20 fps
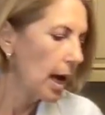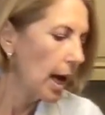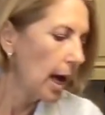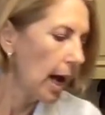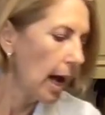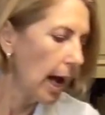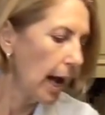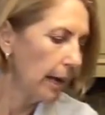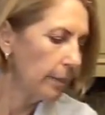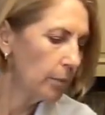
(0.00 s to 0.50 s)

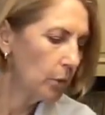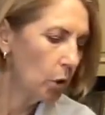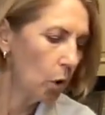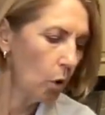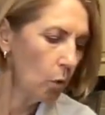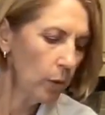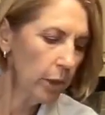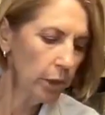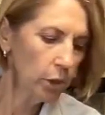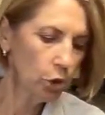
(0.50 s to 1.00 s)
I'm
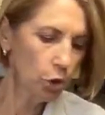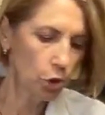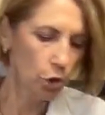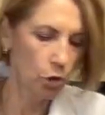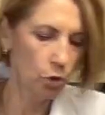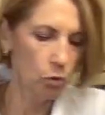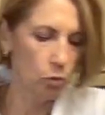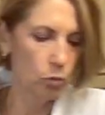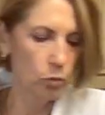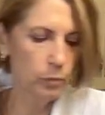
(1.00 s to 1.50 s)
going
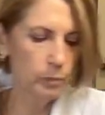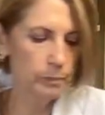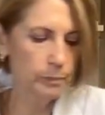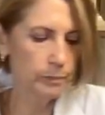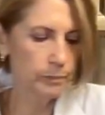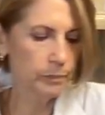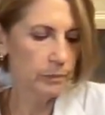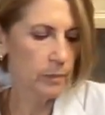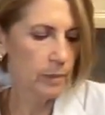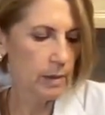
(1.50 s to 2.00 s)
to
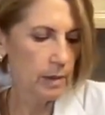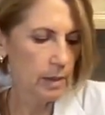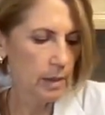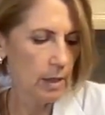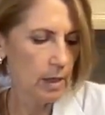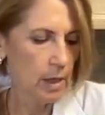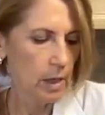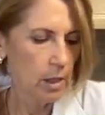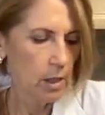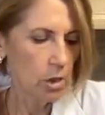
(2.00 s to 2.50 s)

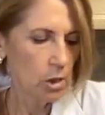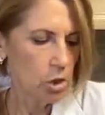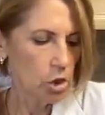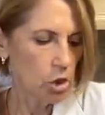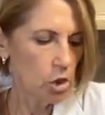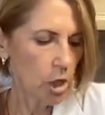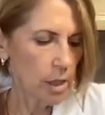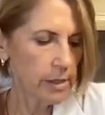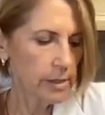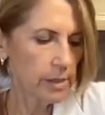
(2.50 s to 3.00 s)

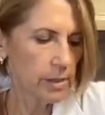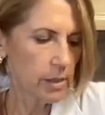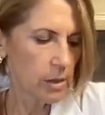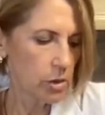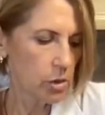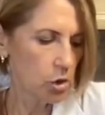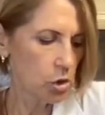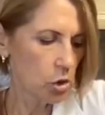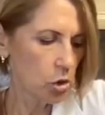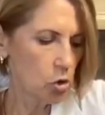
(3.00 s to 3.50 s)

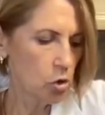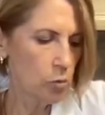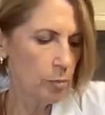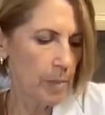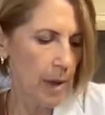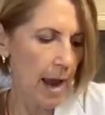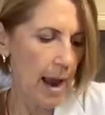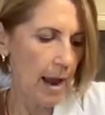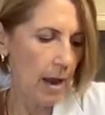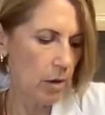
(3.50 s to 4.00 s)
just scoop
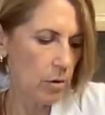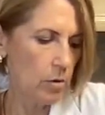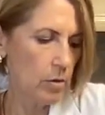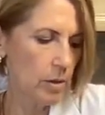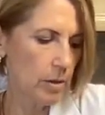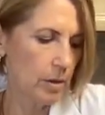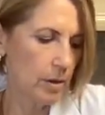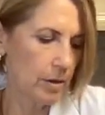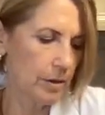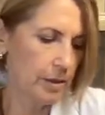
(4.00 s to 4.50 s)

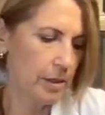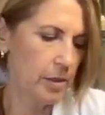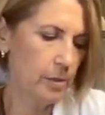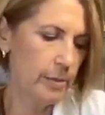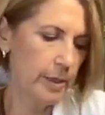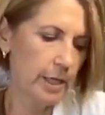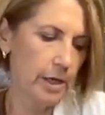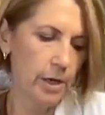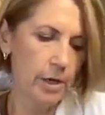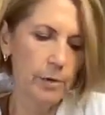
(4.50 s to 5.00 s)
out. Here
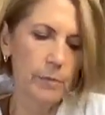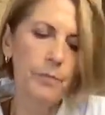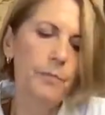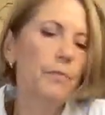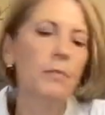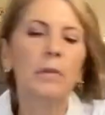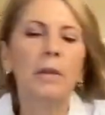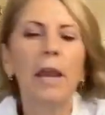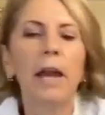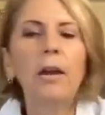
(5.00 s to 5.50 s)
we go.
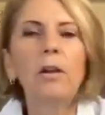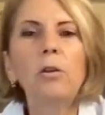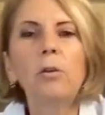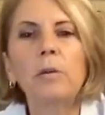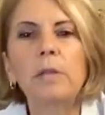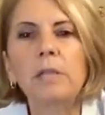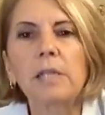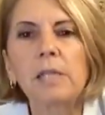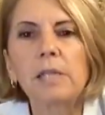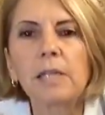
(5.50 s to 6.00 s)
Now you
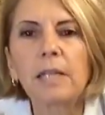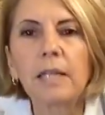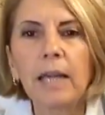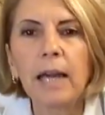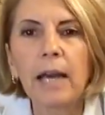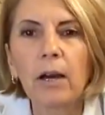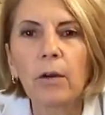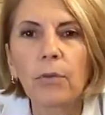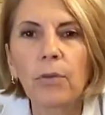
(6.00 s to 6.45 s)
can see how